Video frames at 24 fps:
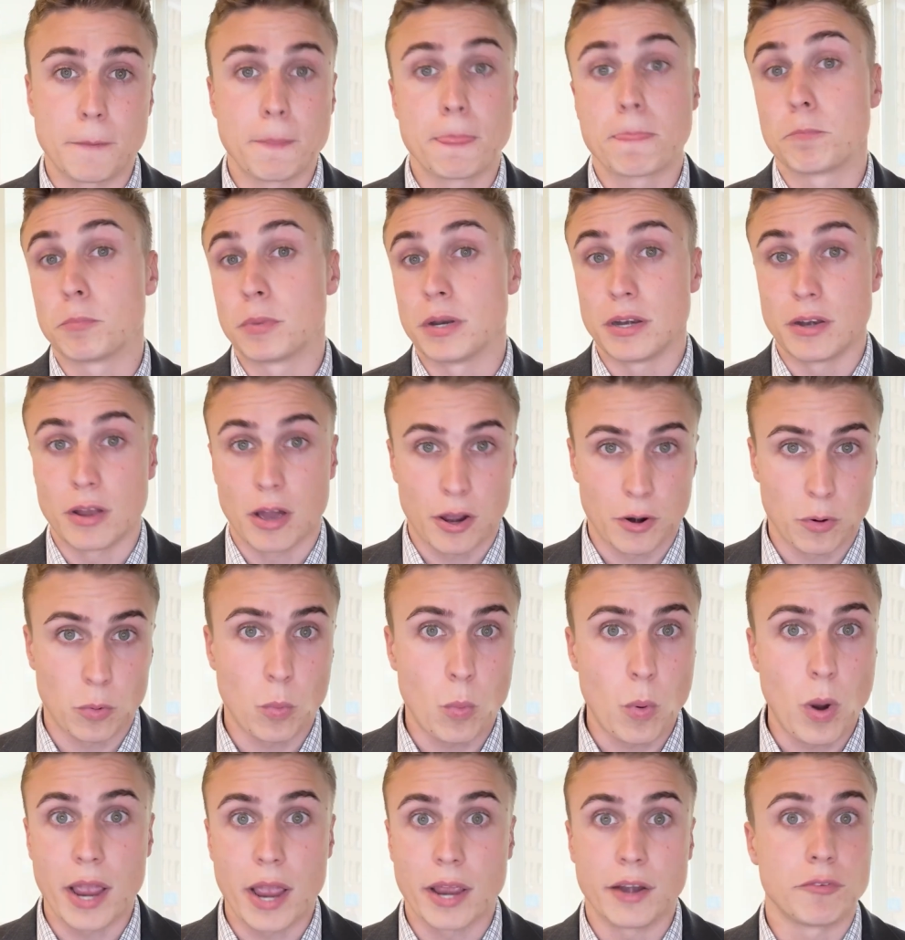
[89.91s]
but not a
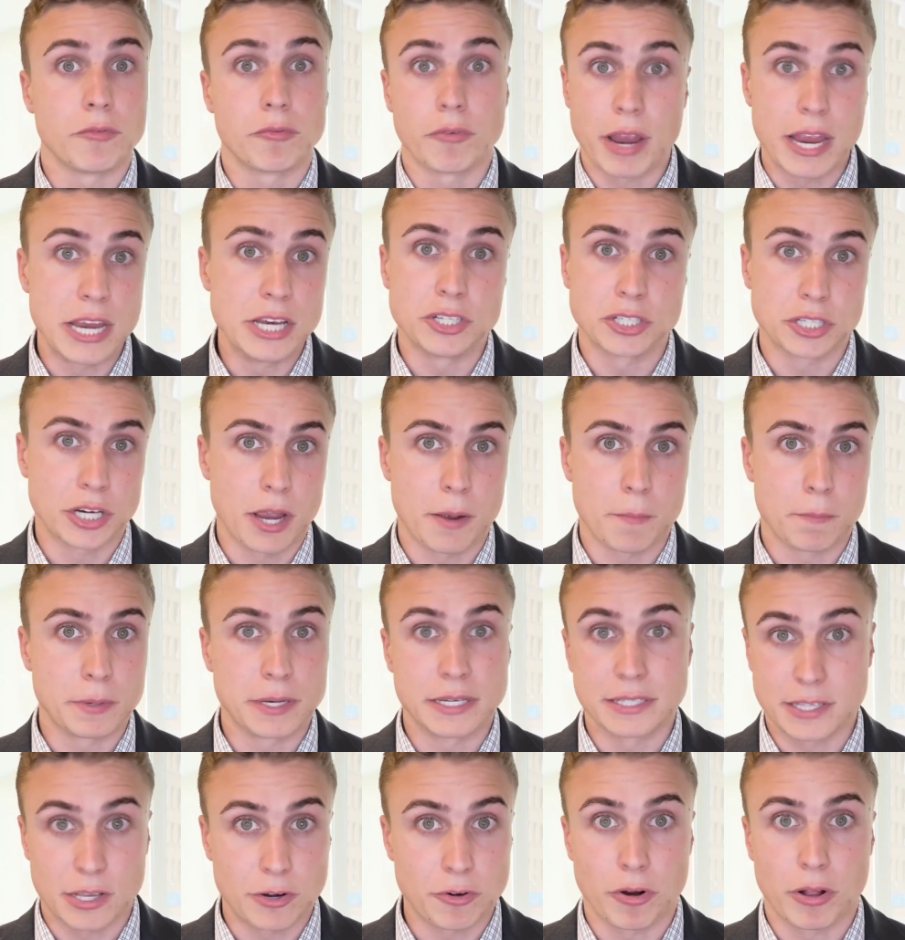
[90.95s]
wide range of companies
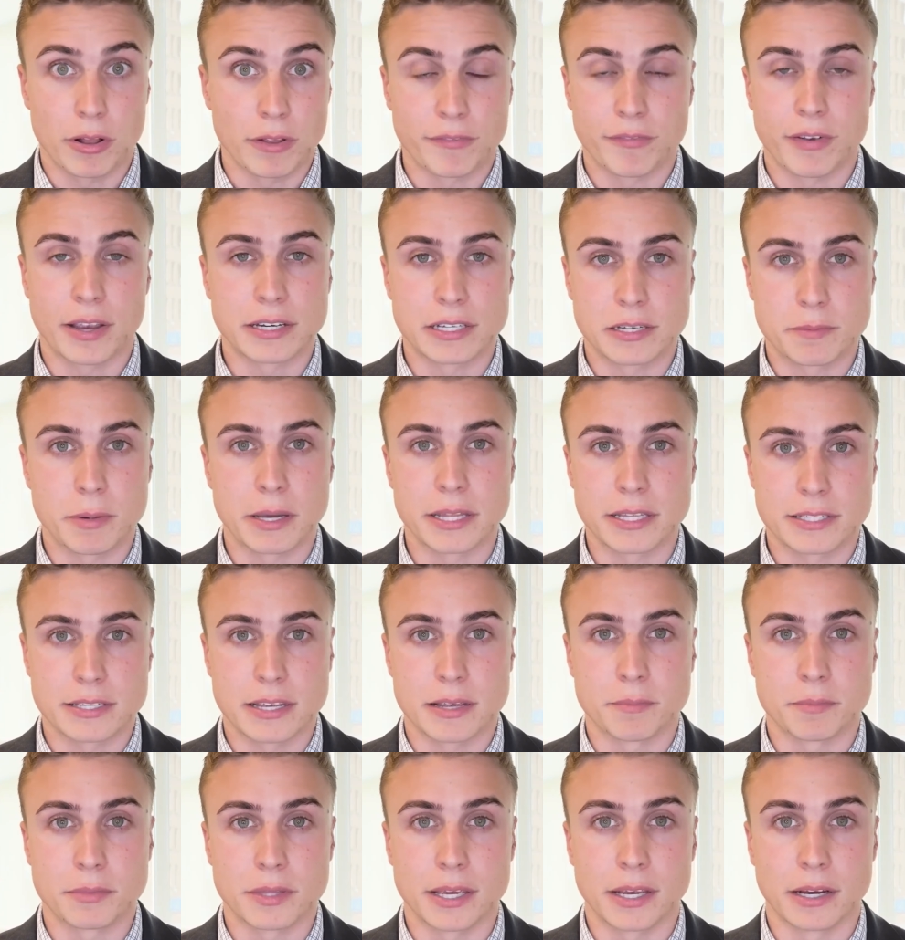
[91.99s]
that are all affected by the
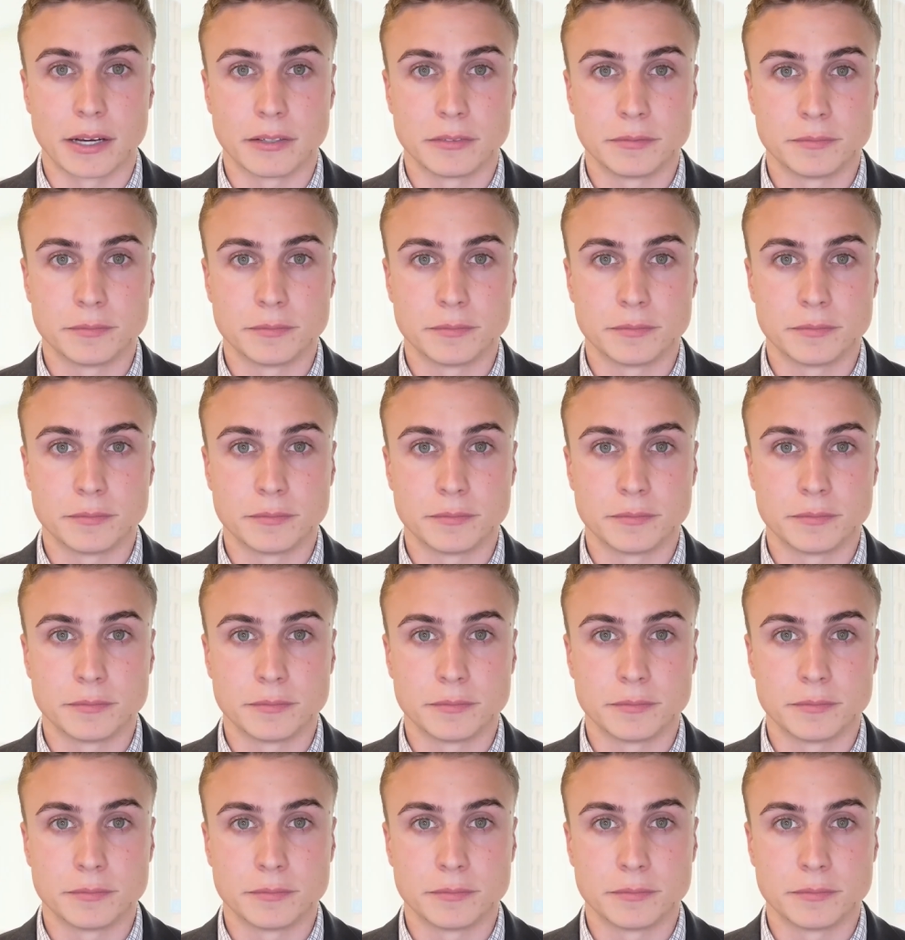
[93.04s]
same thing.